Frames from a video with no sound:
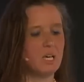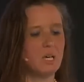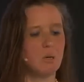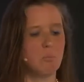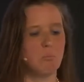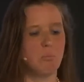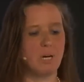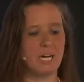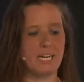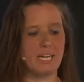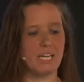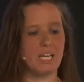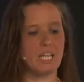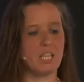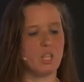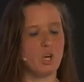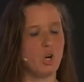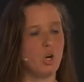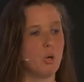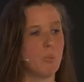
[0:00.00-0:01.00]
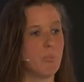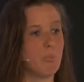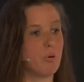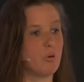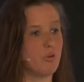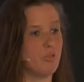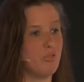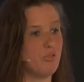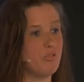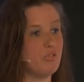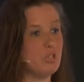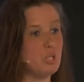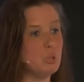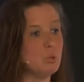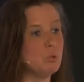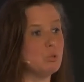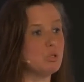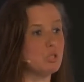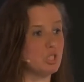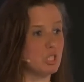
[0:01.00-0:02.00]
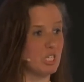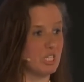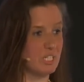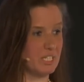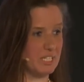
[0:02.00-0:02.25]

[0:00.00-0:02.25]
But her perfusion